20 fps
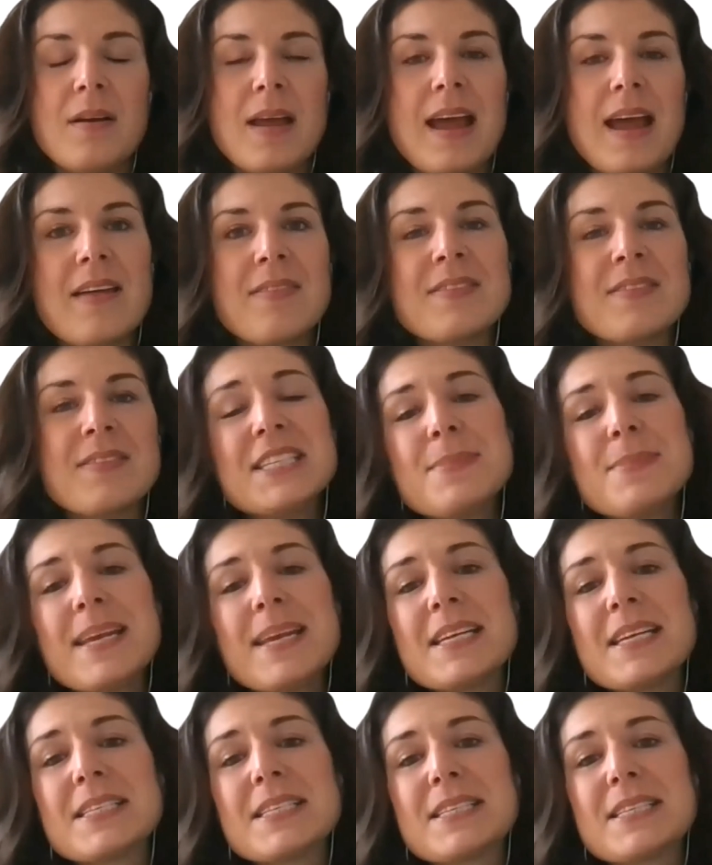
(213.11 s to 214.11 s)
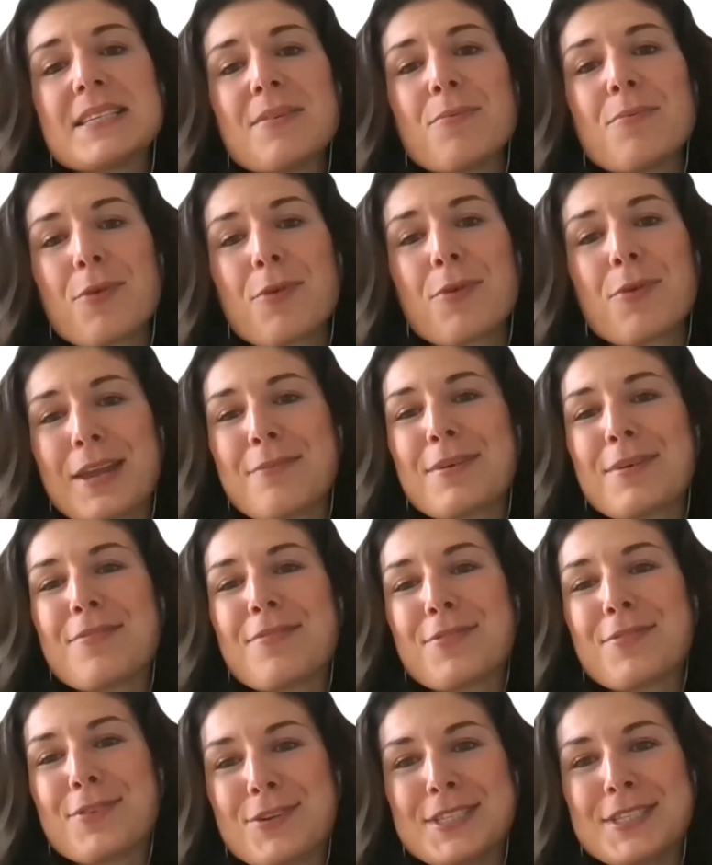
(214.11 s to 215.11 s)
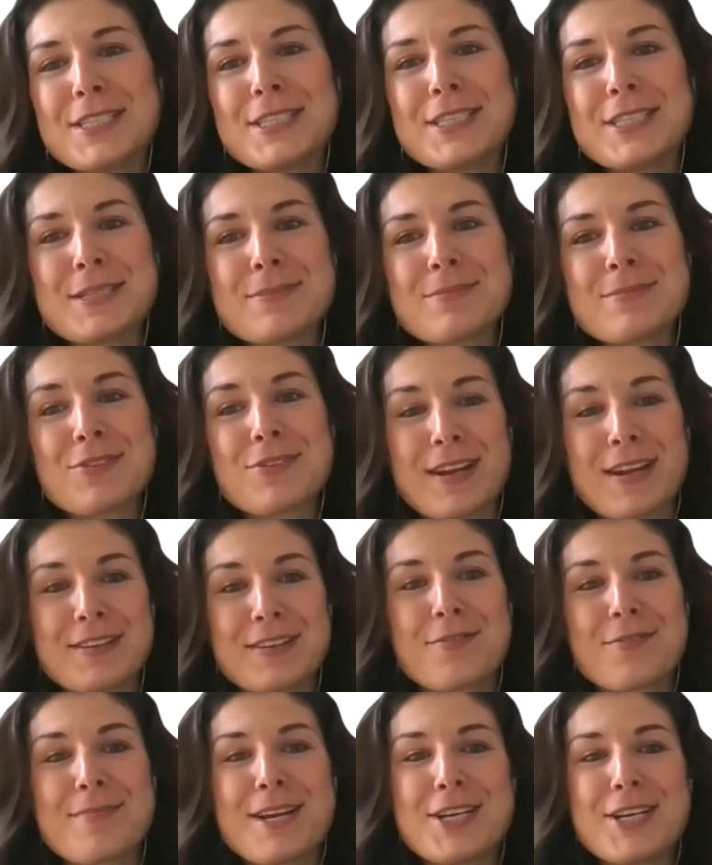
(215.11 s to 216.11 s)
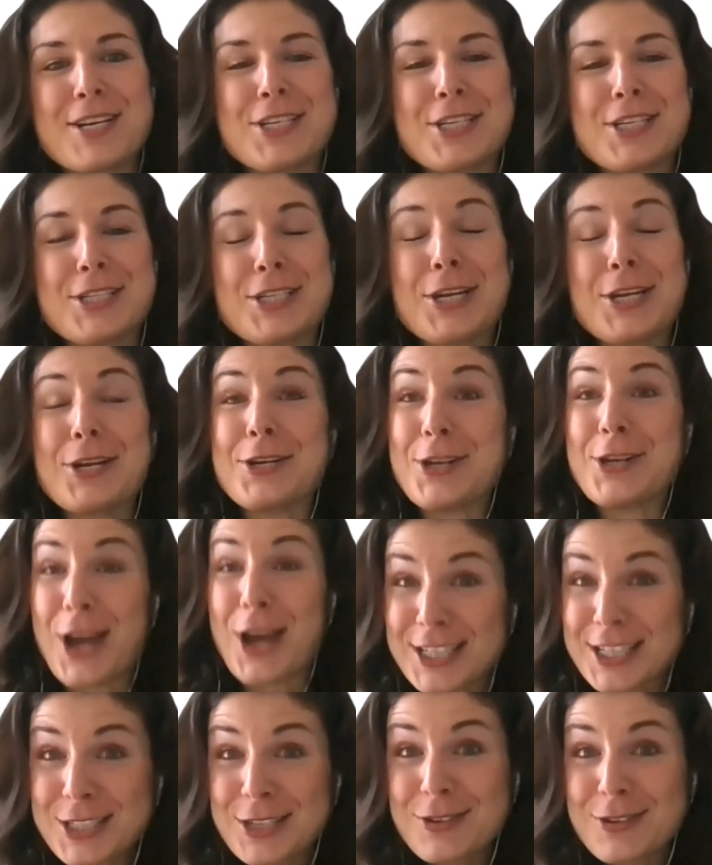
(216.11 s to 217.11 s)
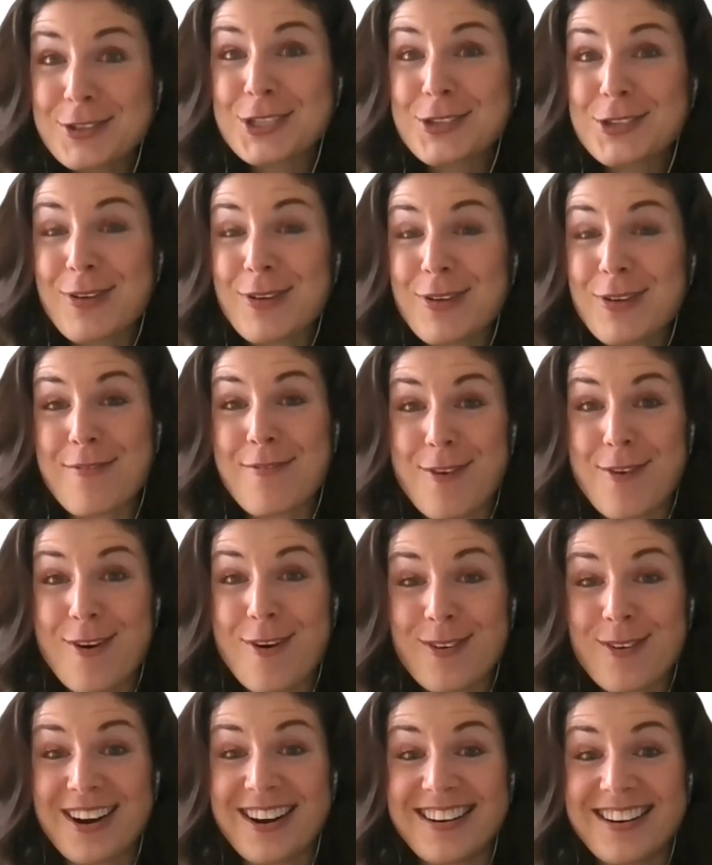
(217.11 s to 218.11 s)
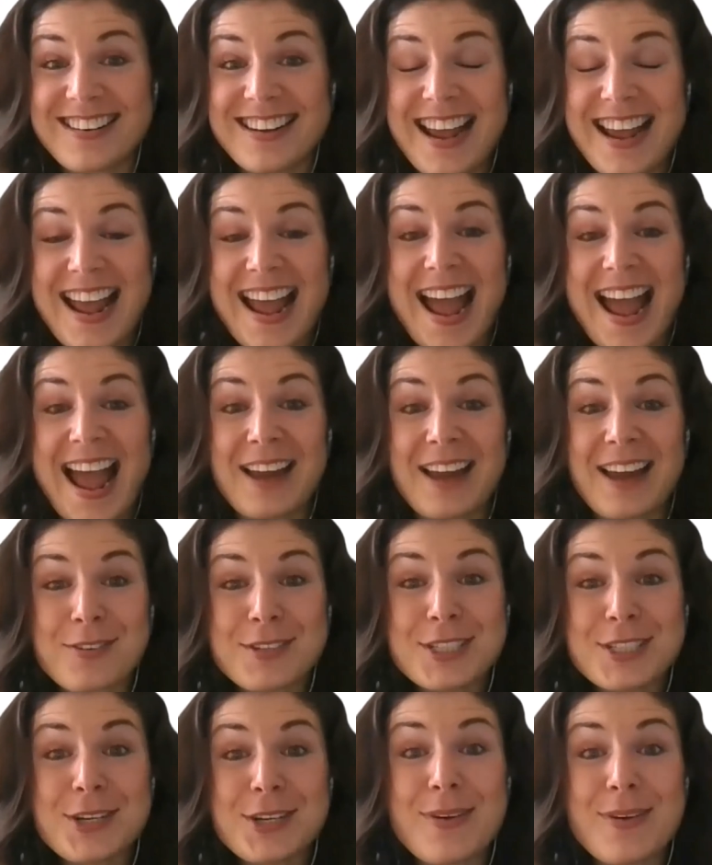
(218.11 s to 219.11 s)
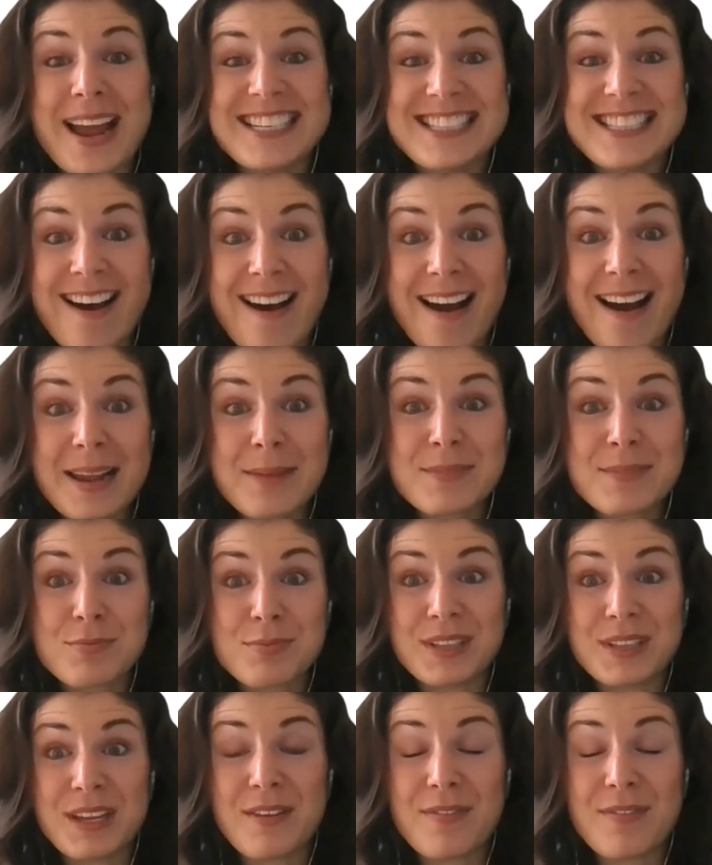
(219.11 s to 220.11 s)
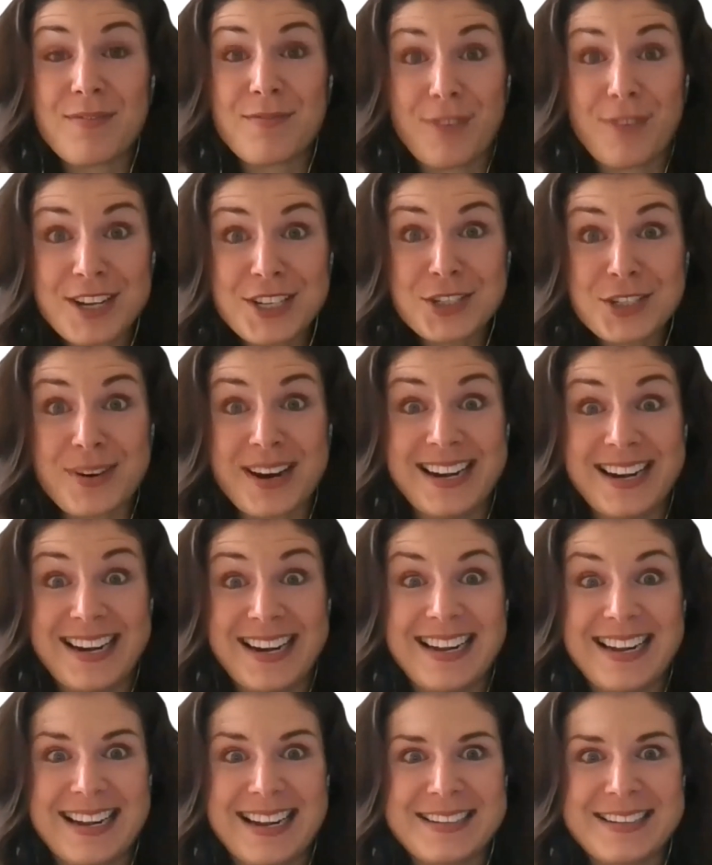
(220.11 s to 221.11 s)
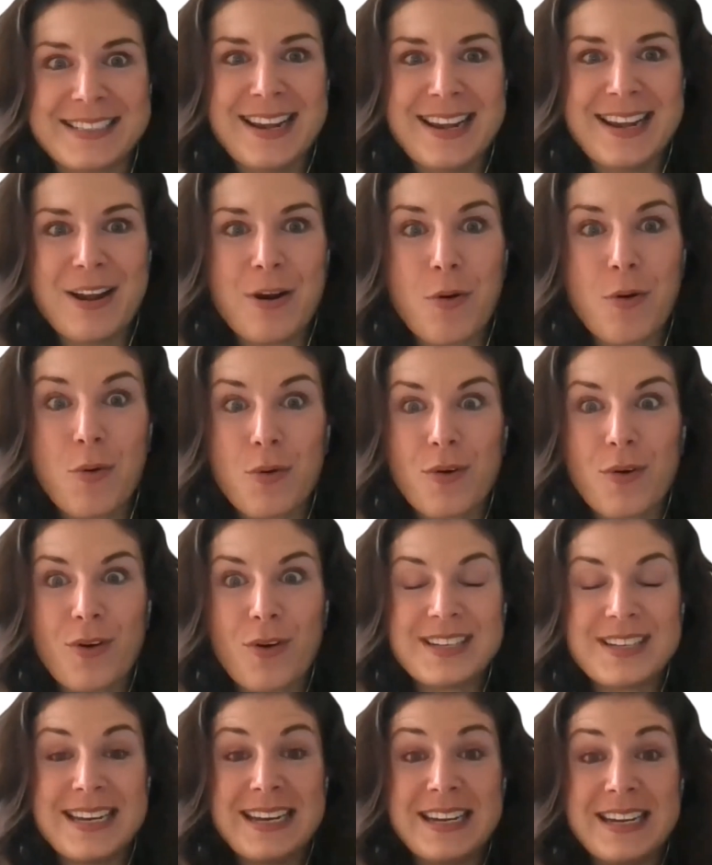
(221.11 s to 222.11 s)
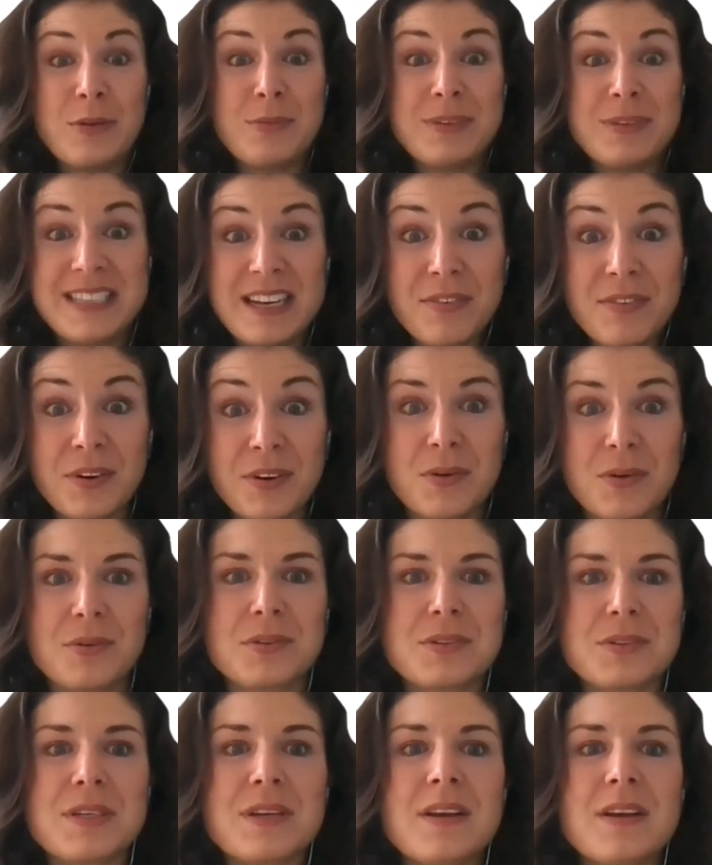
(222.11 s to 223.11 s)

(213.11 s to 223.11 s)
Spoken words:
And this makes working with food systems transformations not so straightforward, and also at times really frustrating or difficult.